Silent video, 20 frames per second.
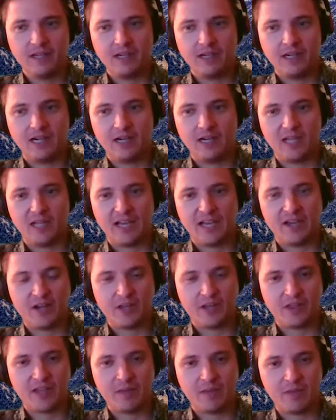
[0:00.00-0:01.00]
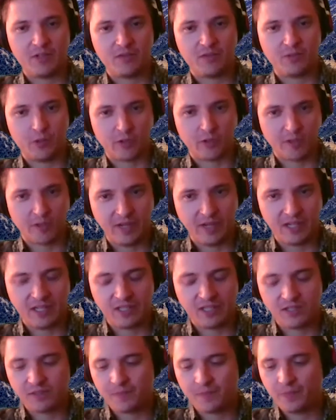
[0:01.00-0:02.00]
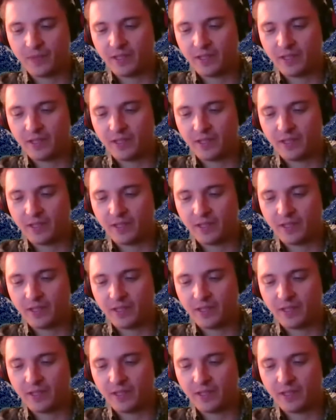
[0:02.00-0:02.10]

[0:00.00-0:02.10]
Lionothamus floribundus.